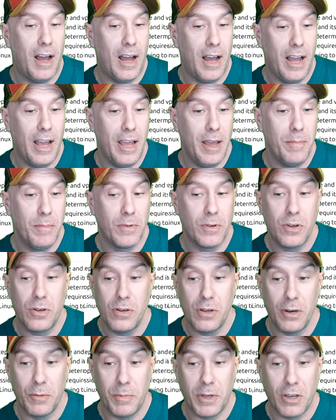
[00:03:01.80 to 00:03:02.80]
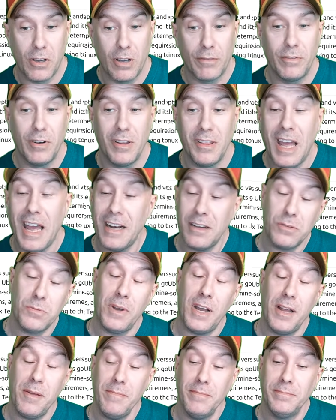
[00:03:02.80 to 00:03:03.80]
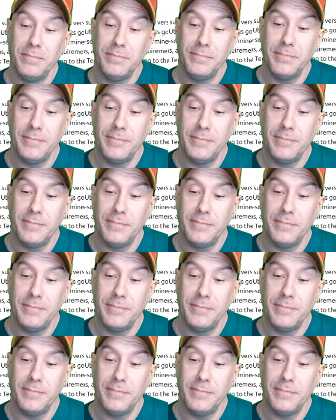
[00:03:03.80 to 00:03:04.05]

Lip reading: I am going to be covering that as well.